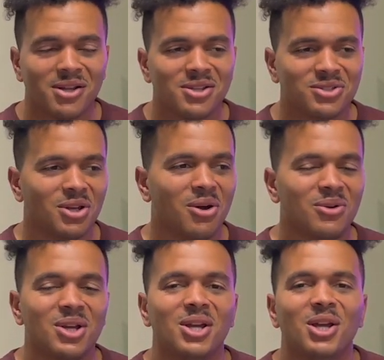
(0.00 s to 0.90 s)
So
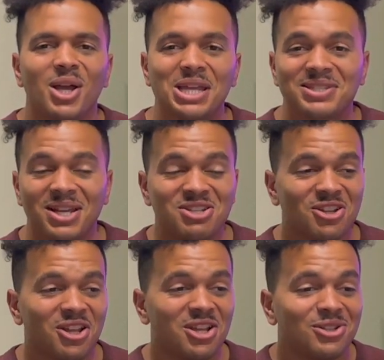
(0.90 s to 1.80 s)

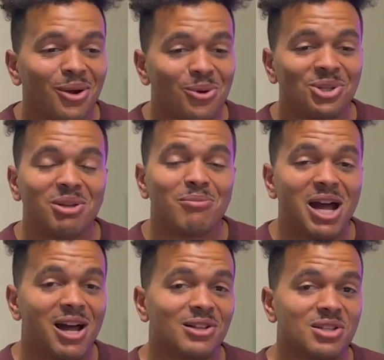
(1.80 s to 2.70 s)
essentially, the only
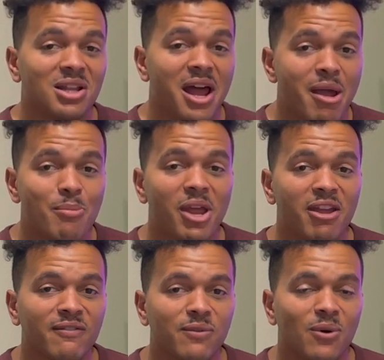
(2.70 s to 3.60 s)
miles that I'm
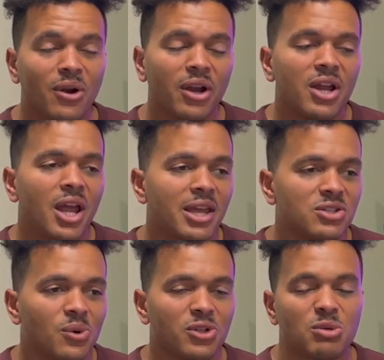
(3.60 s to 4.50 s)
paying for is
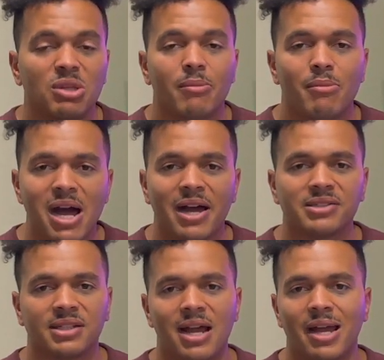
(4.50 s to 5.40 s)
going to be the
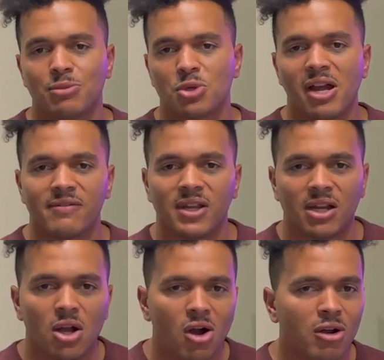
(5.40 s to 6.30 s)
miles that I'm driving
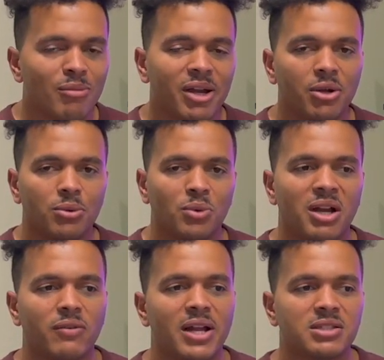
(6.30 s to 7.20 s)
on my own
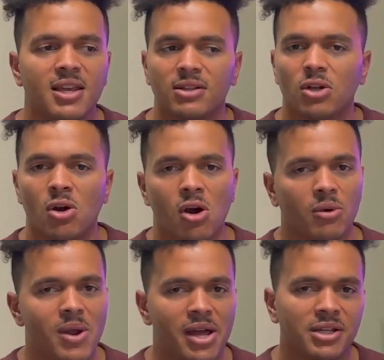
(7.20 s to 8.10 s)
whenever I take the car
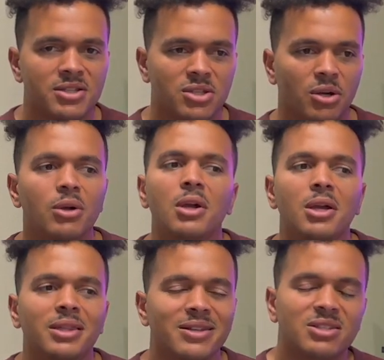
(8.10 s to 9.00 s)
around. And so
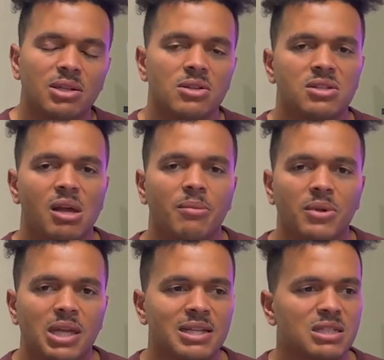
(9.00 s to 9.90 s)
there's still some
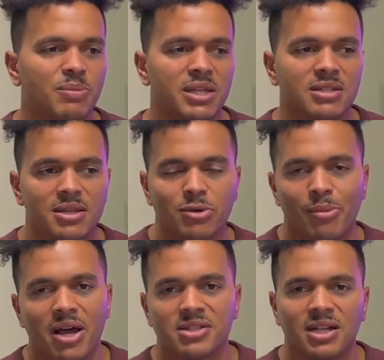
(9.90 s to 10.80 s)
expenses or
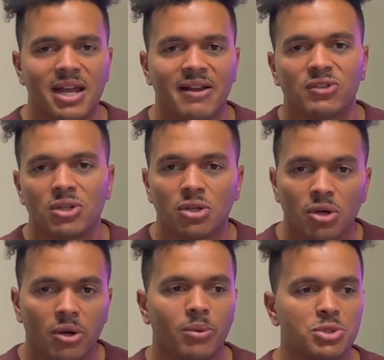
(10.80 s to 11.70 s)
miles that I have to
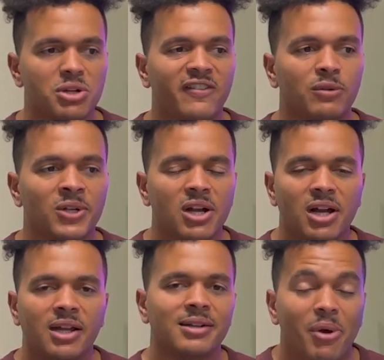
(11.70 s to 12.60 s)
incur when driving a
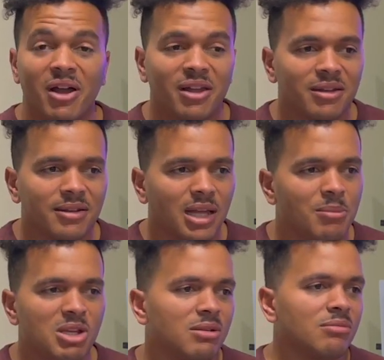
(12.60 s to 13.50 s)
Macan, but I
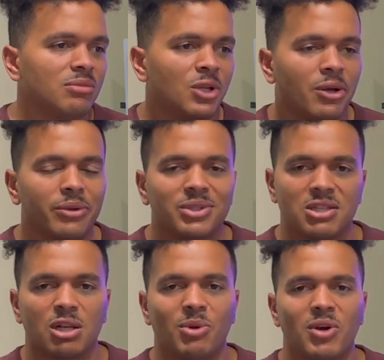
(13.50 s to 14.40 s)
mean, you know, it's
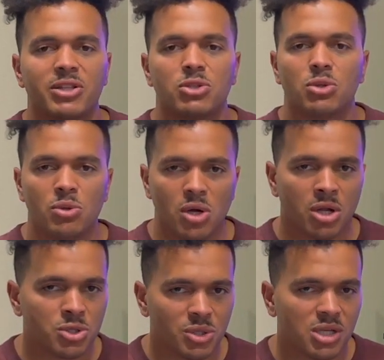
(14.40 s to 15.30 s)
gonna be what,
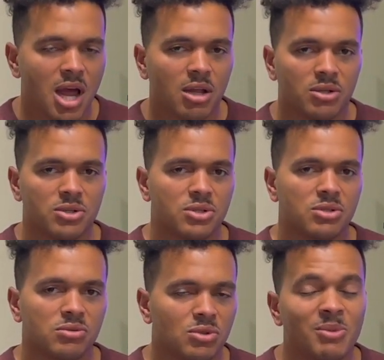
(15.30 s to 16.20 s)

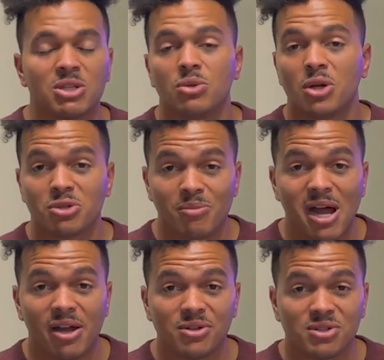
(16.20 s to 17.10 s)
$200, 200
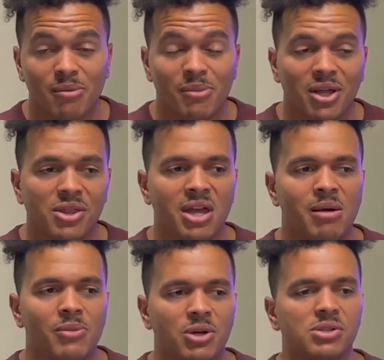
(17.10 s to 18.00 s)
miles a month
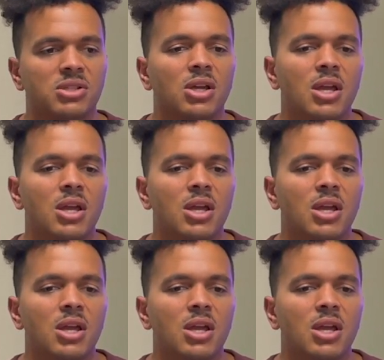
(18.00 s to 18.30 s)
at most.